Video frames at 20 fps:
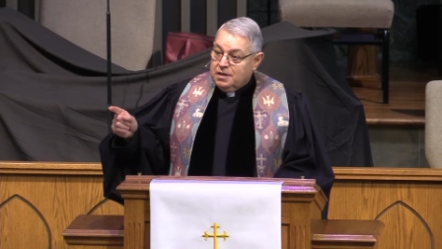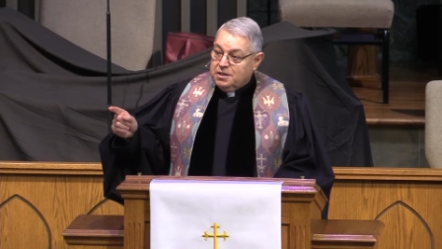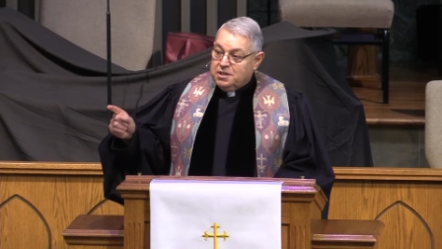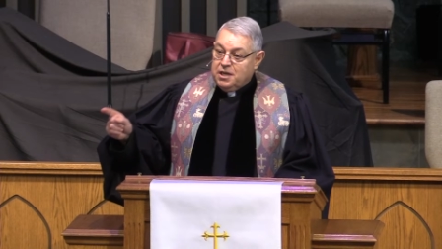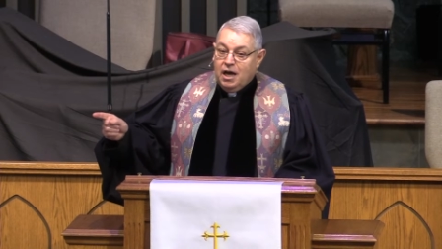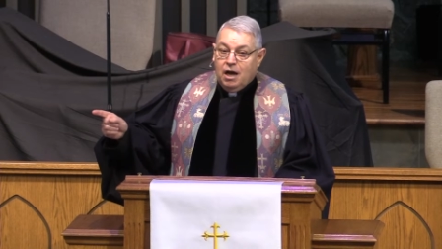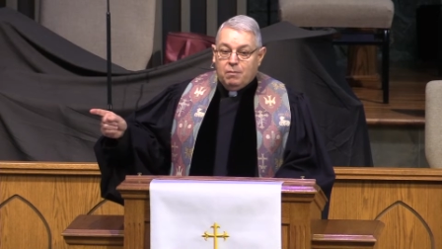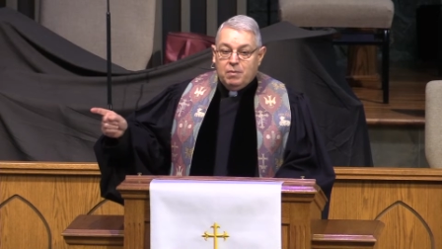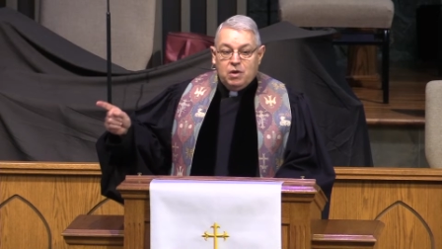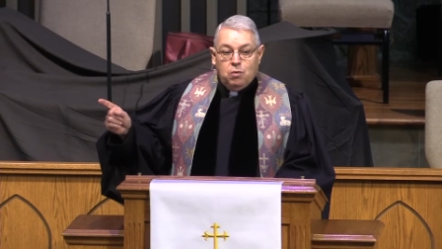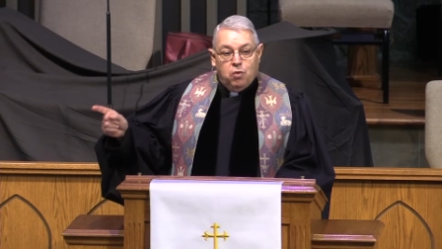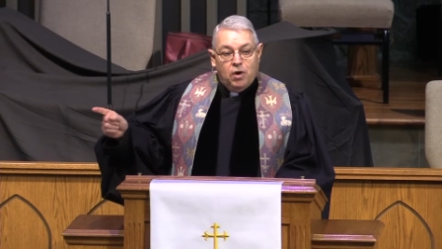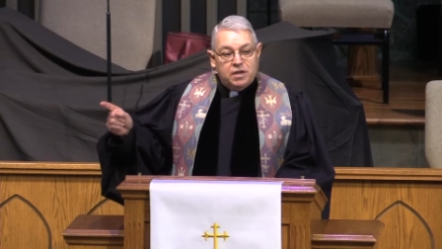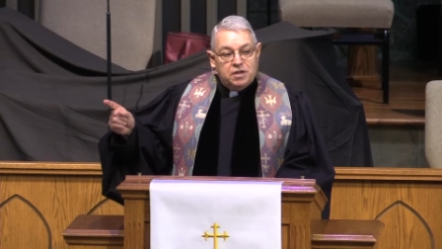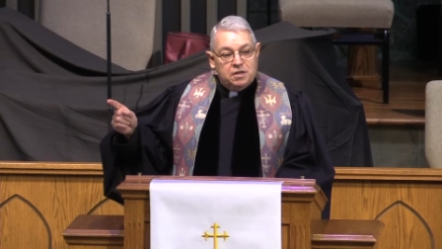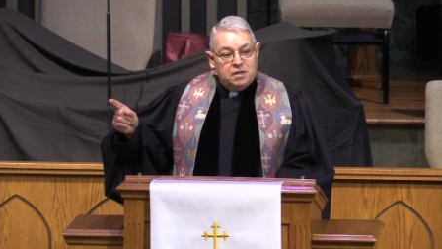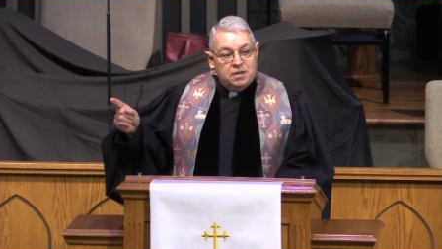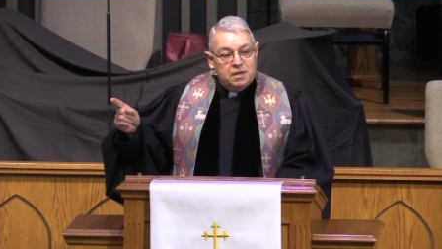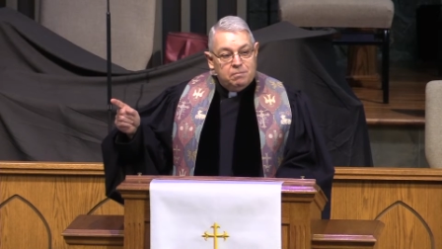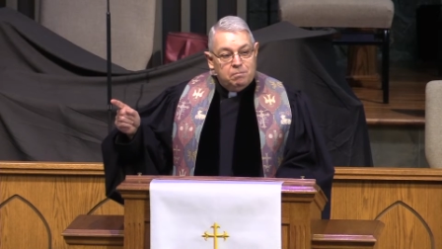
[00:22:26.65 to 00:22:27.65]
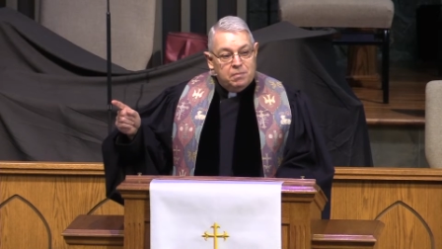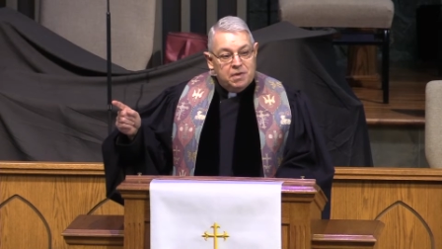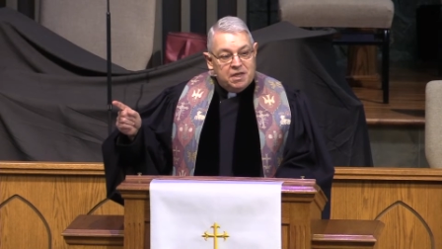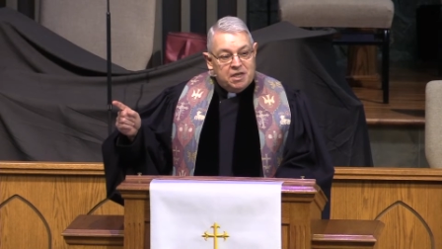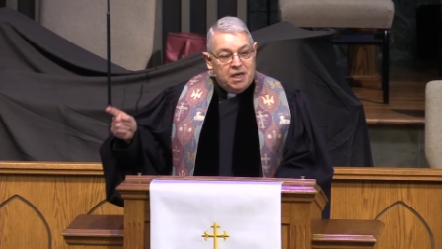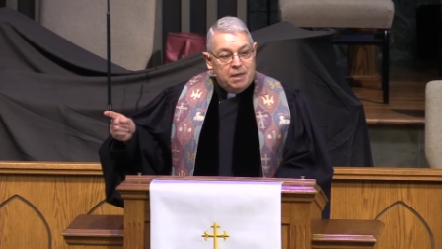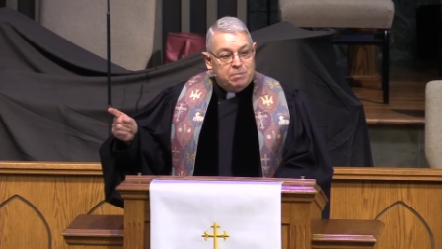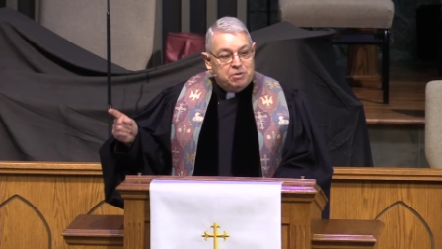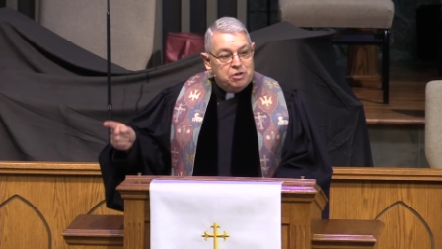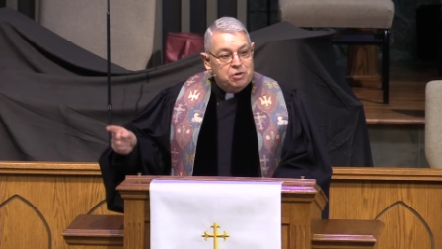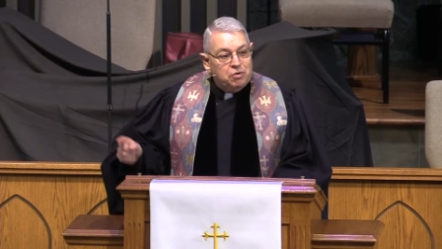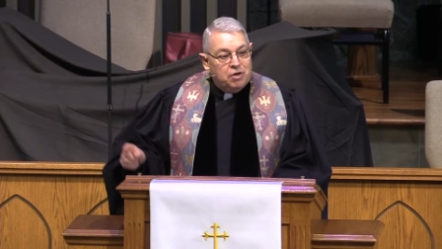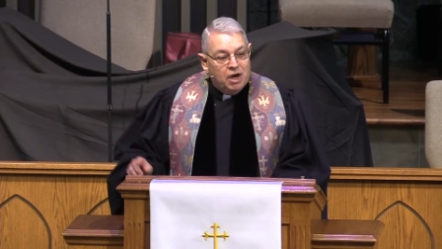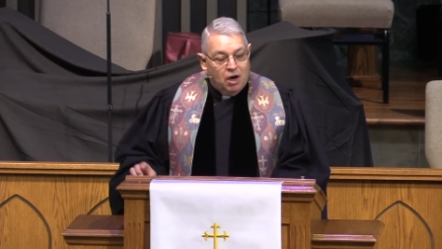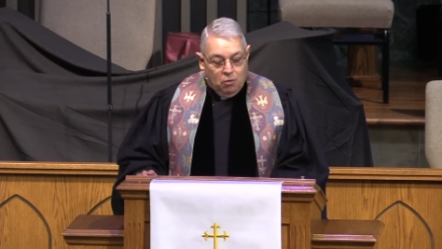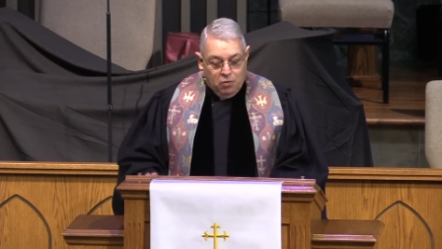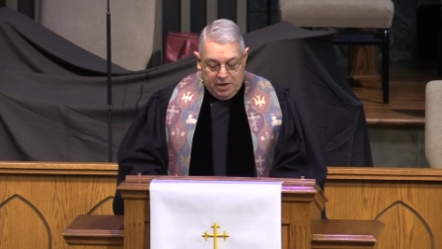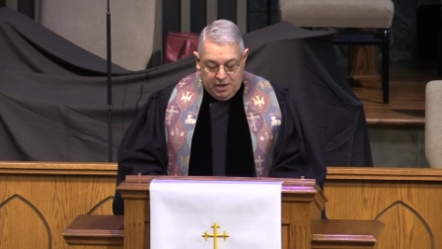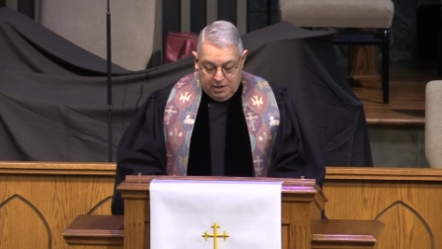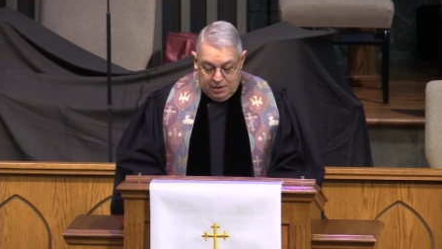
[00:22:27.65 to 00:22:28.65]
Tell me what keeps you
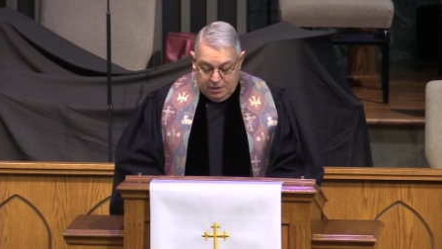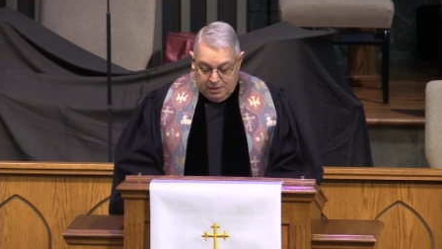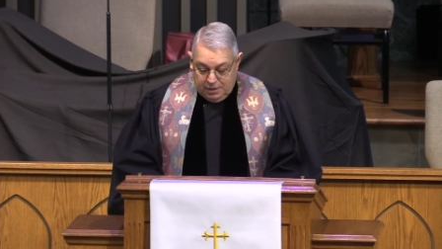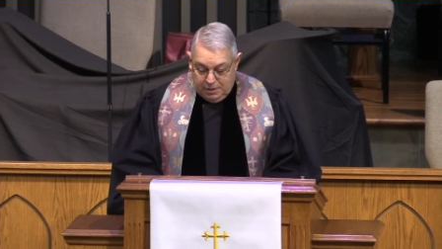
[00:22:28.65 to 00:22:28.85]
going?